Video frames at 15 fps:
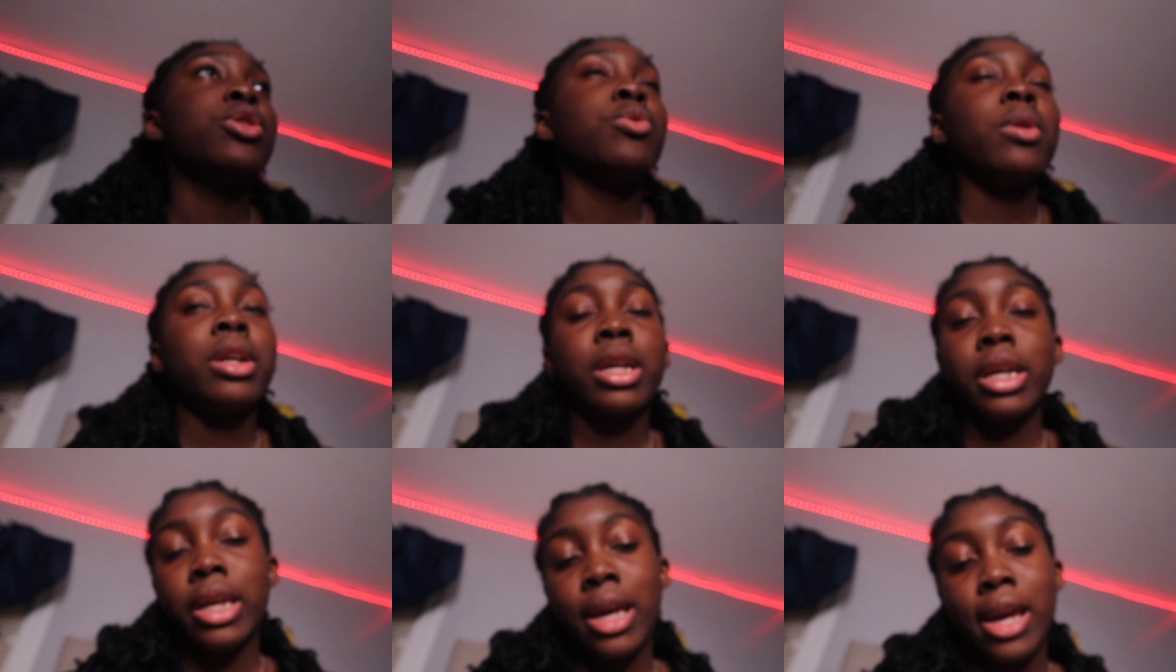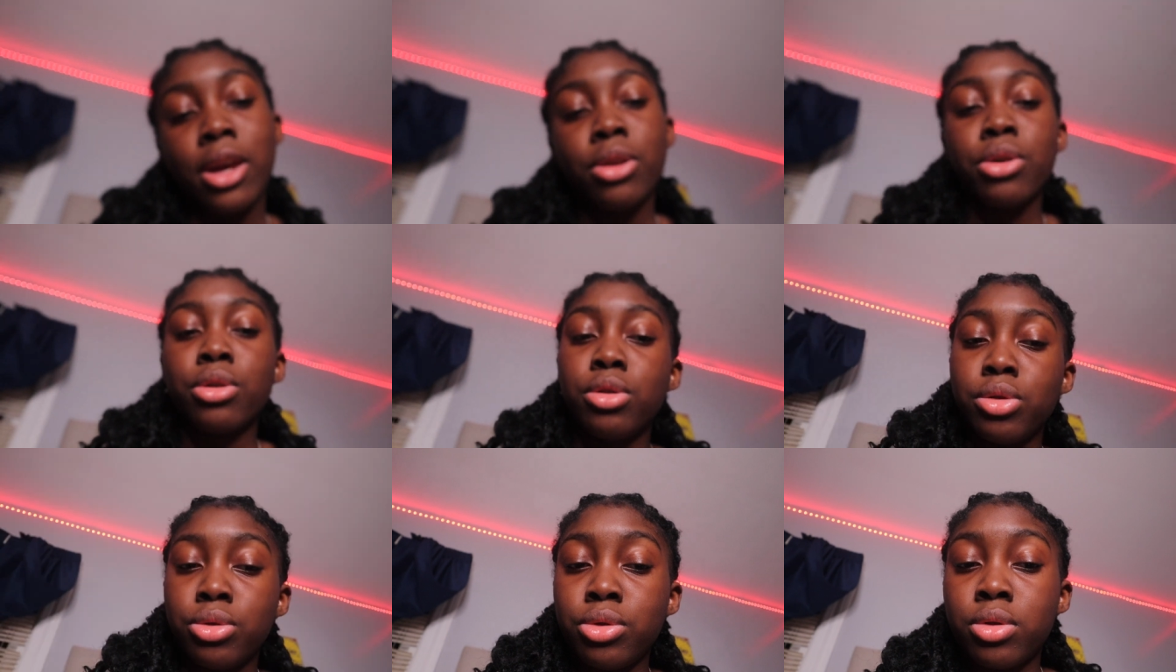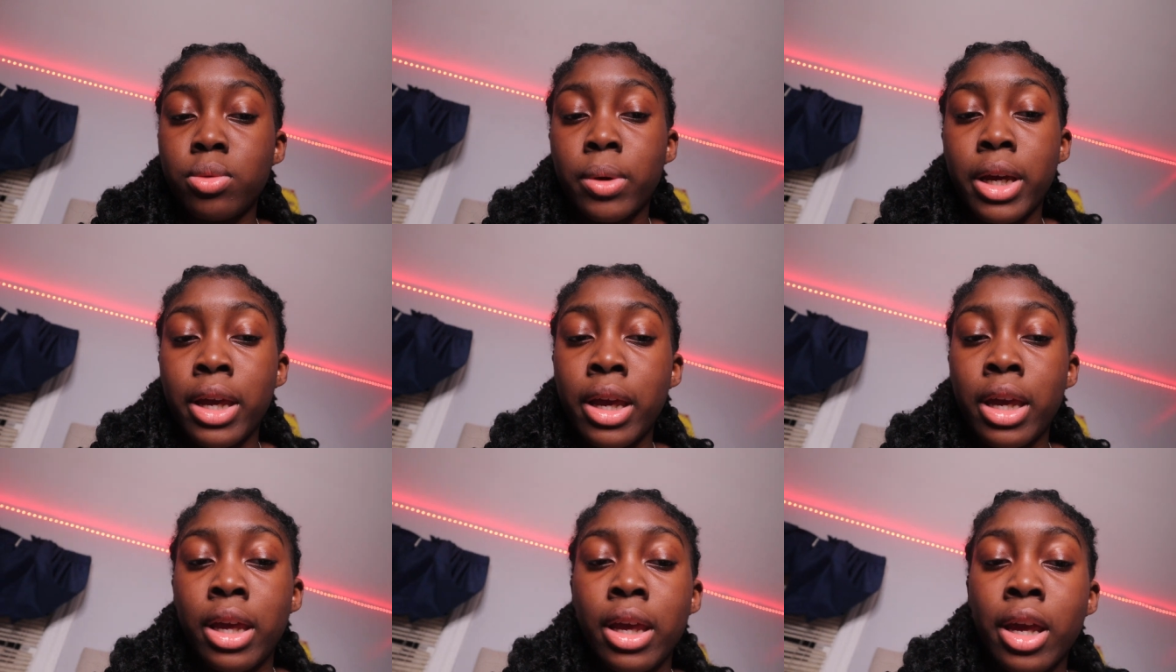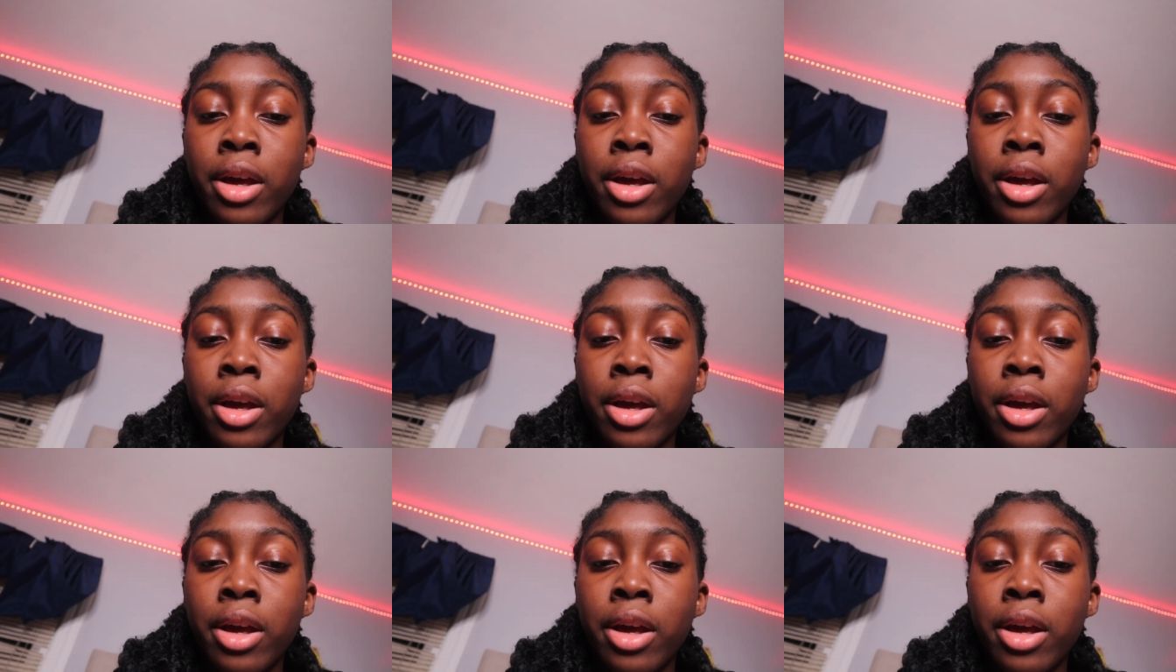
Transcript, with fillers: you want to gain or lose weight.